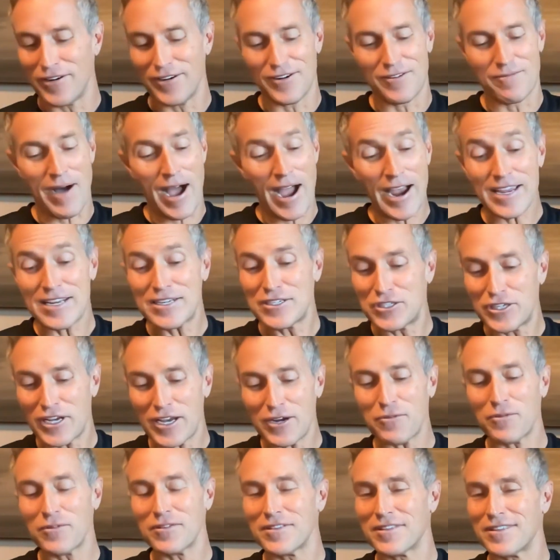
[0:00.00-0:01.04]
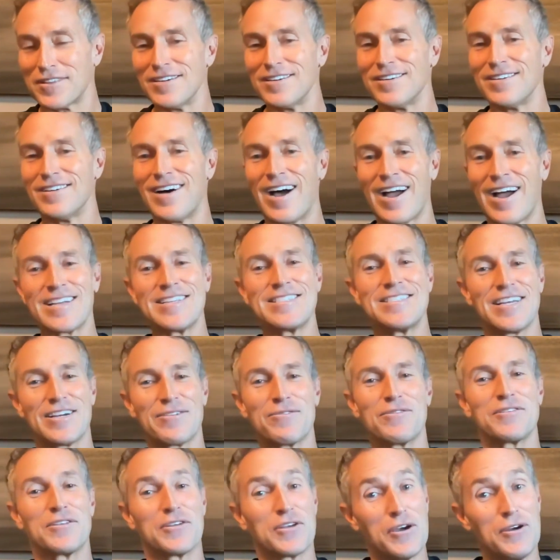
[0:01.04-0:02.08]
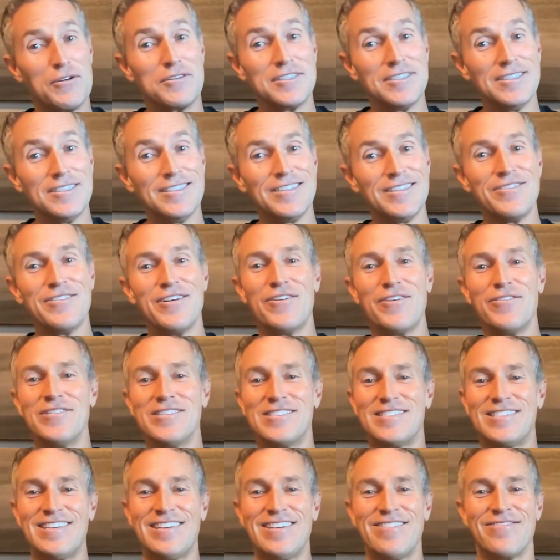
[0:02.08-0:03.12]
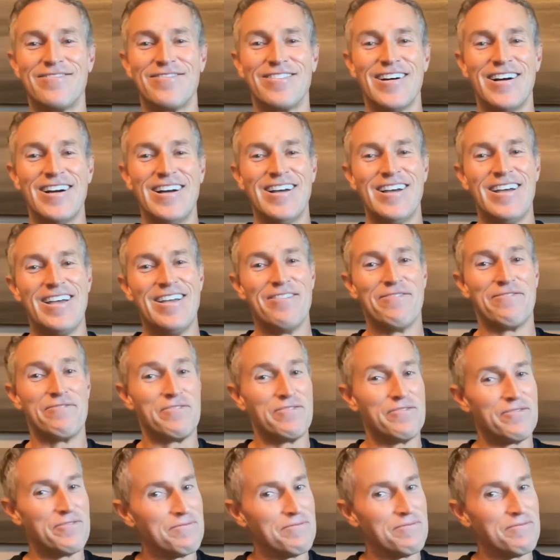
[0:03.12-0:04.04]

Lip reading: I can check with the coaches and see if